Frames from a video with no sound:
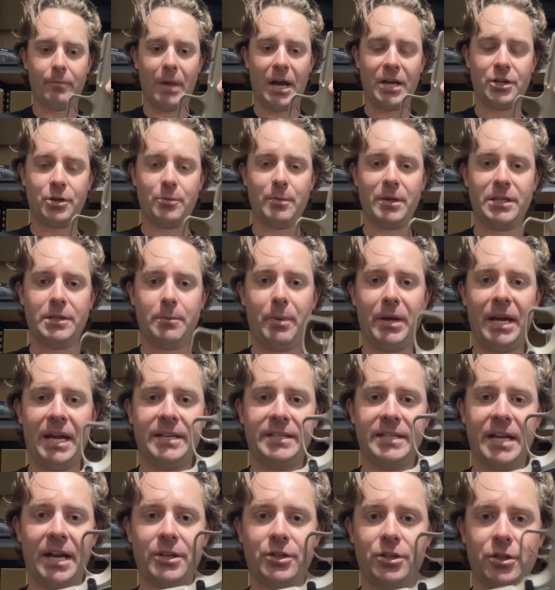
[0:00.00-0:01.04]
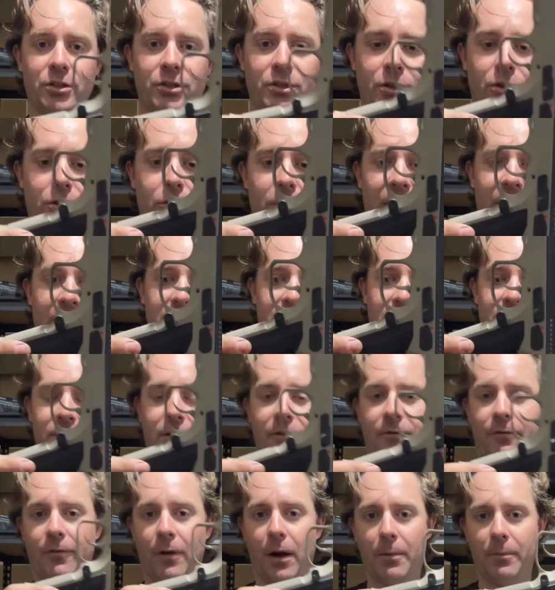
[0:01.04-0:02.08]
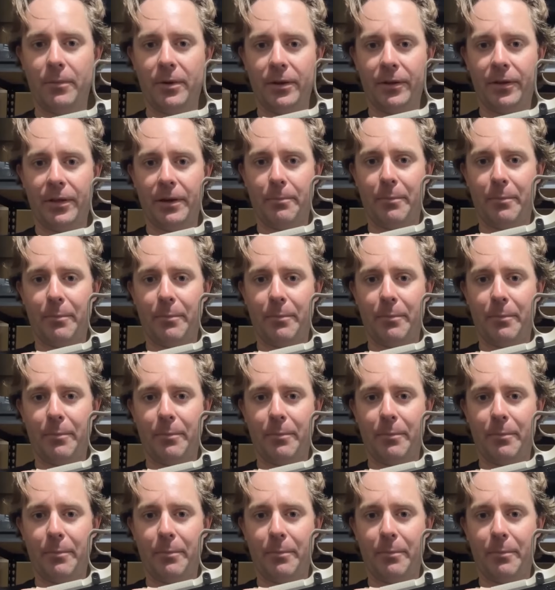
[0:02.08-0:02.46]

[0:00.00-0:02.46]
measurement to pay attention to is from the